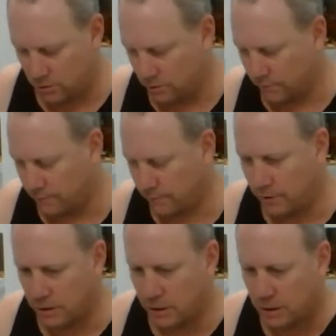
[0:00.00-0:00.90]
If I'm
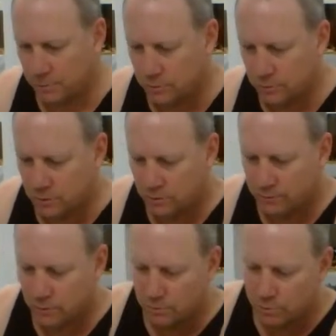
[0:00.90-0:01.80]
feeling up to it and
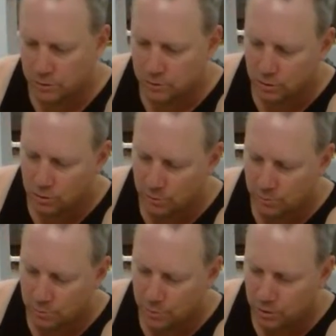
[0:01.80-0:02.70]
I've got a bit of
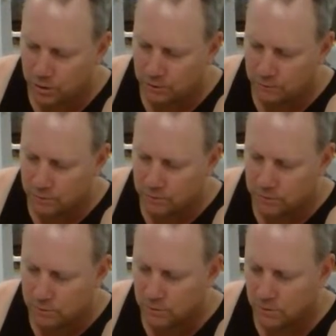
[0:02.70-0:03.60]
time, I might even
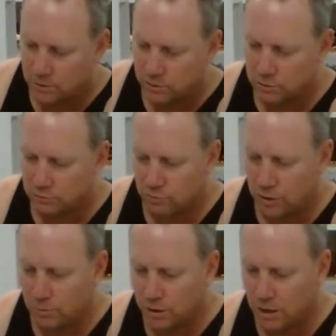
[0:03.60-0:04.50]

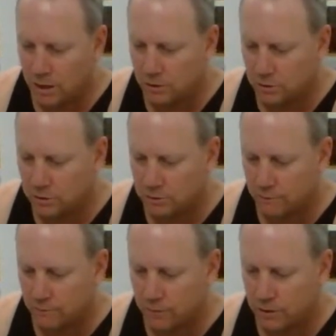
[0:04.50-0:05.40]
stream again just to
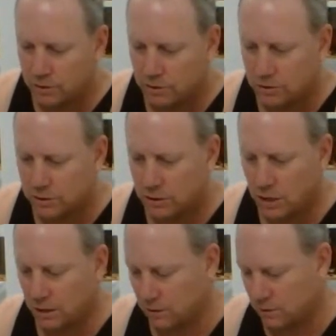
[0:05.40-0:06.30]
finish the
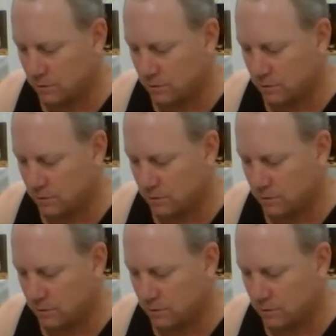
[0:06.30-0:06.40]
set.